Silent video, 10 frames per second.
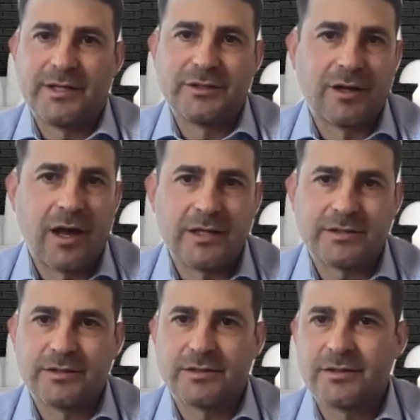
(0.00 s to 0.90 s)
Things are
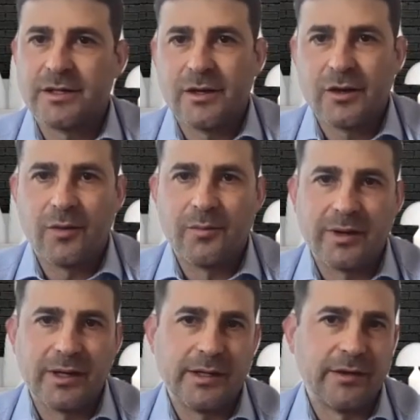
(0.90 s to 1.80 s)
licensed
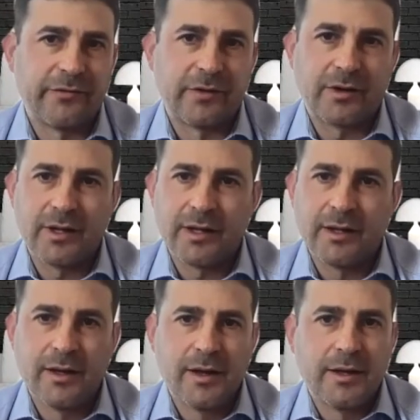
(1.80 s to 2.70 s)
completely
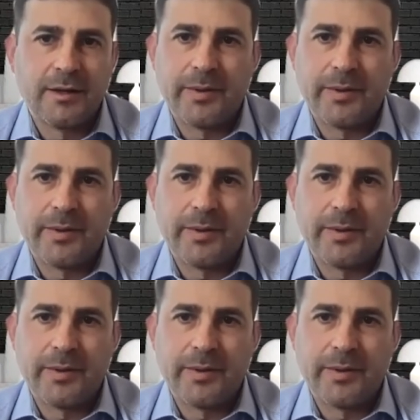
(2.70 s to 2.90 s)
differently,